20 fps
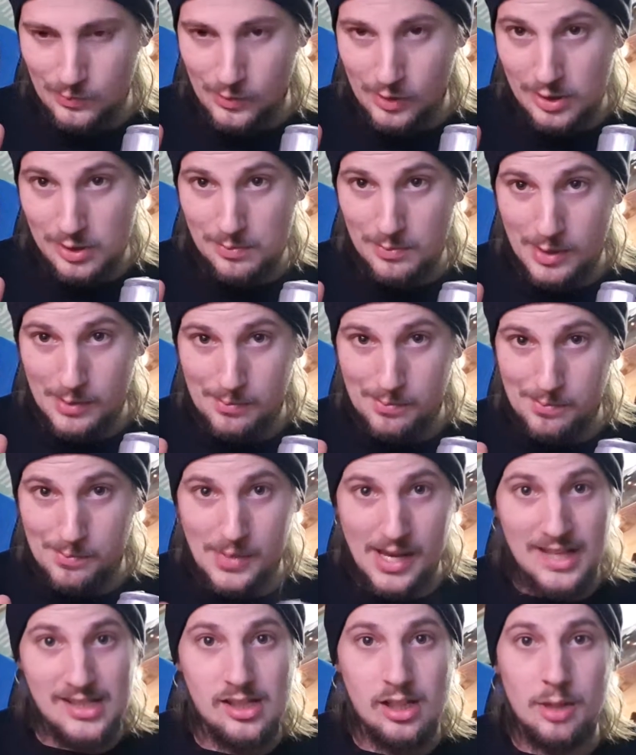What is my
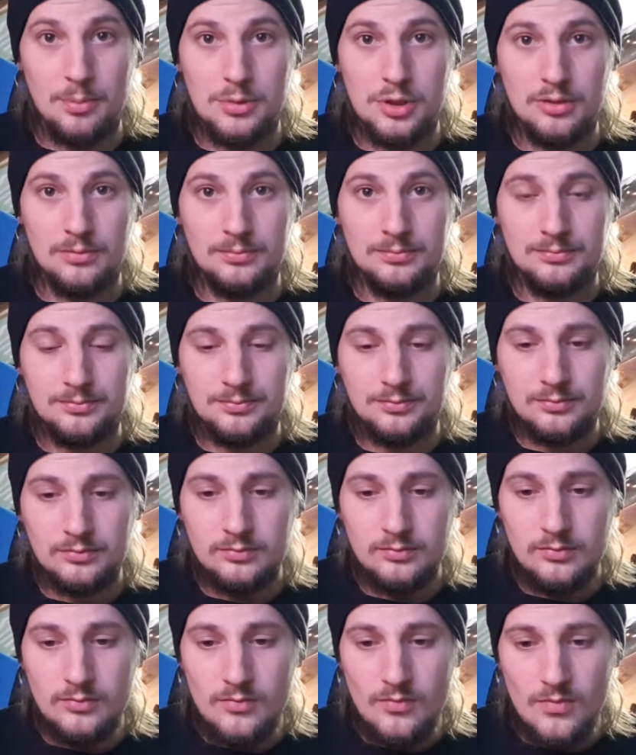best option?
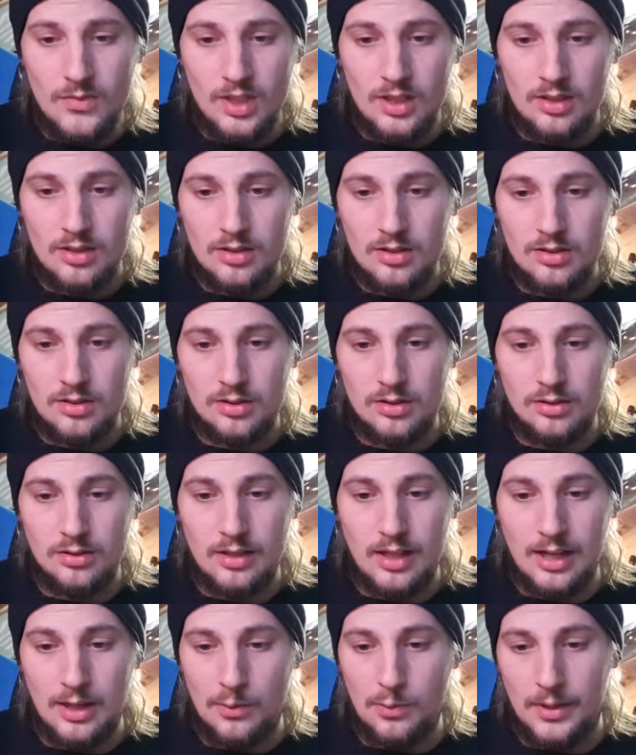
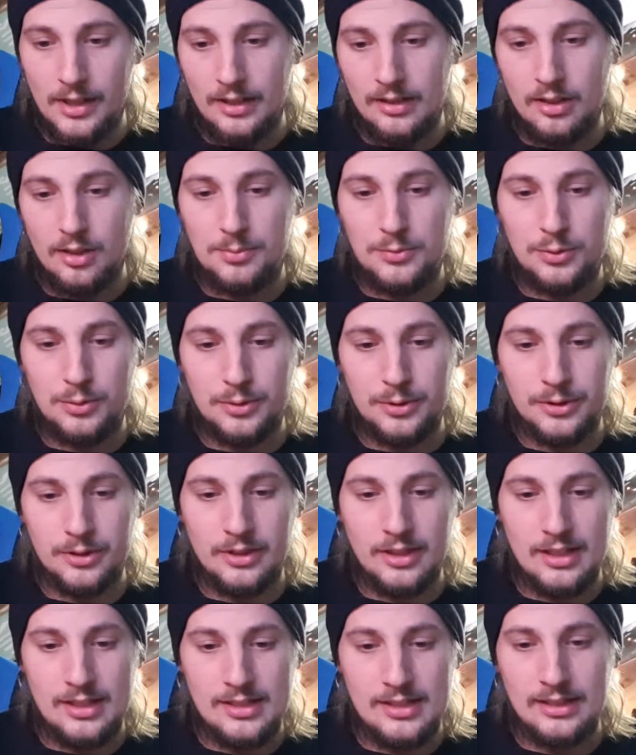So I went up to
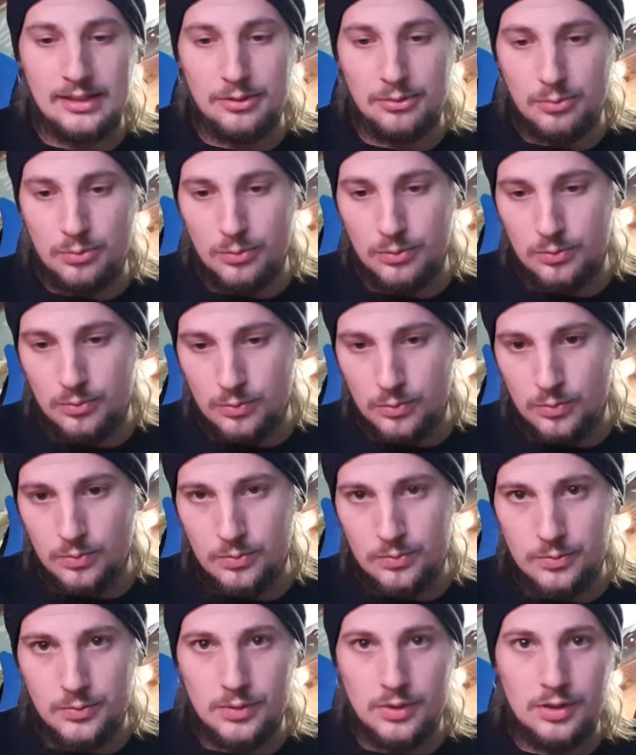her and I said,
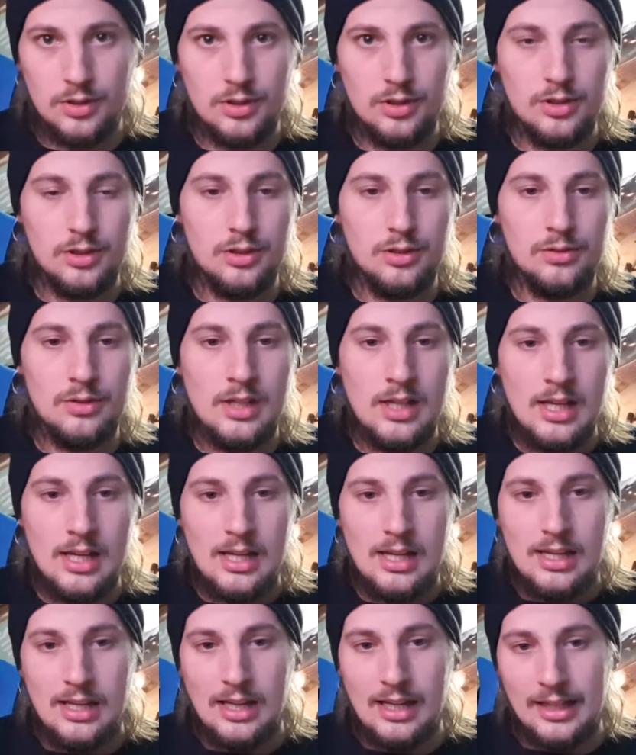you know,
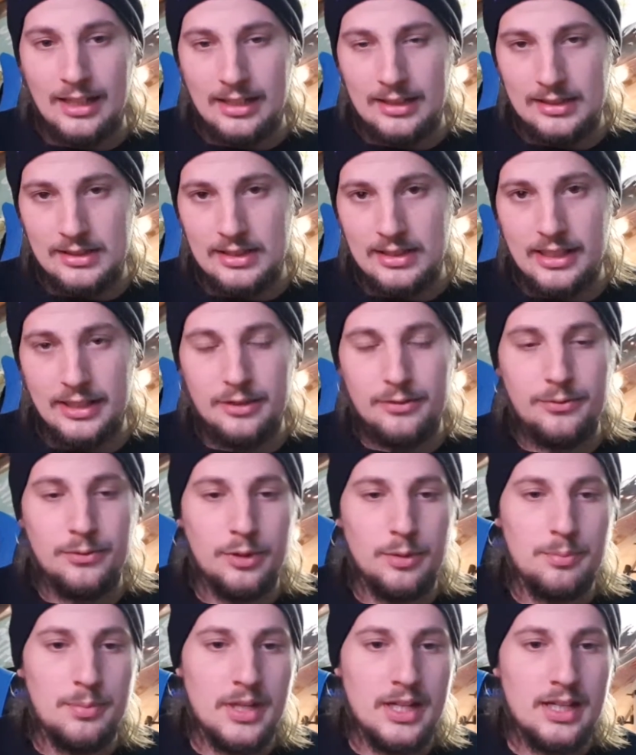I got this letter
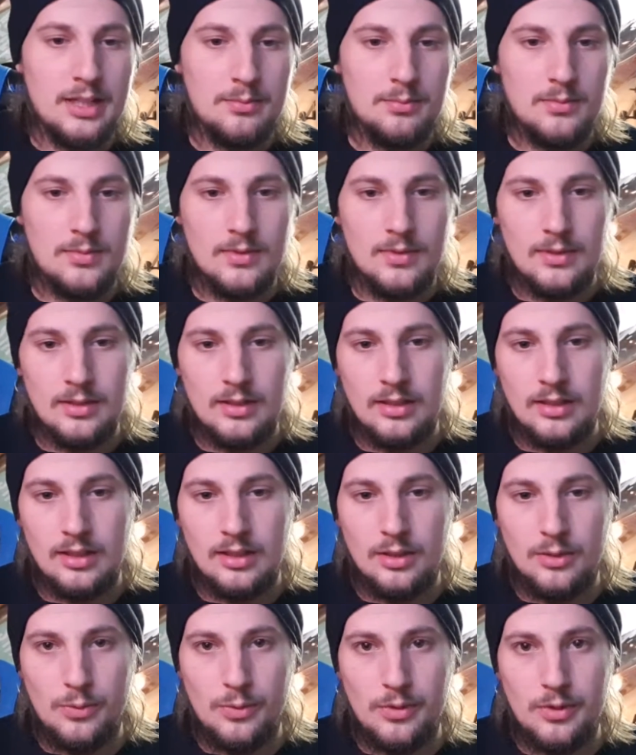for the band
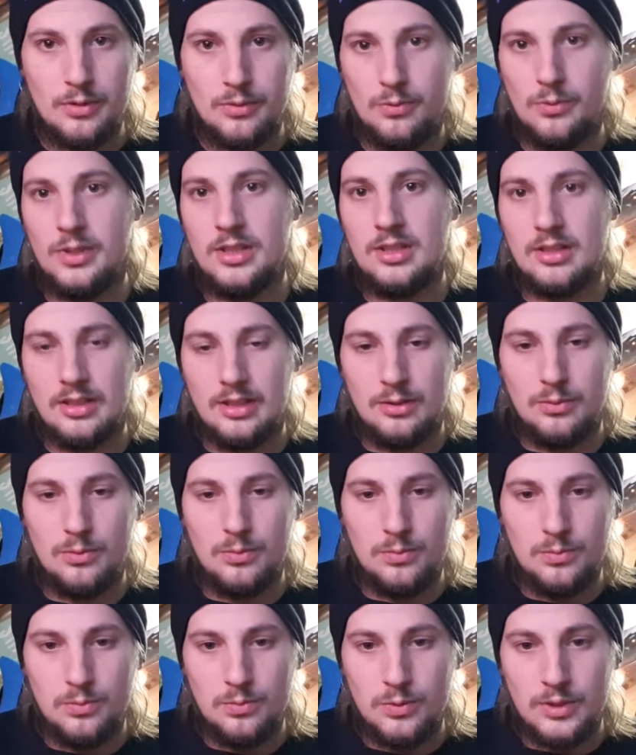in which I
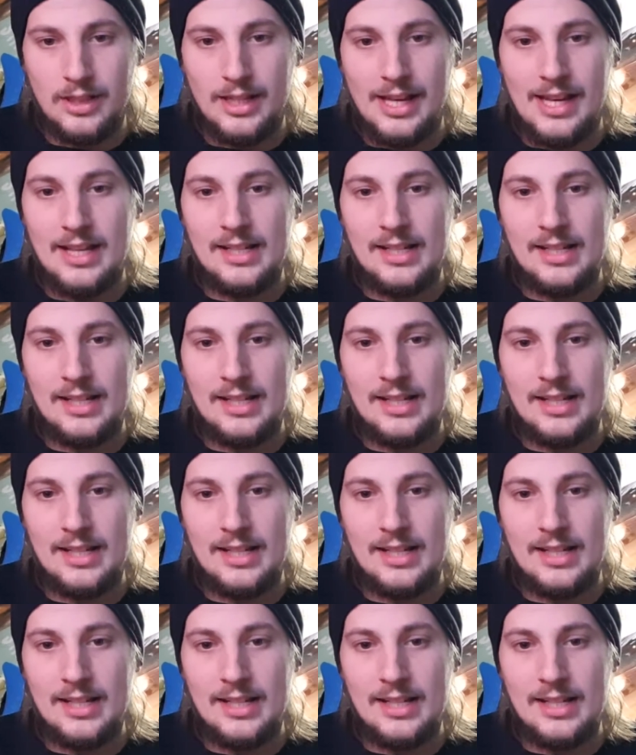want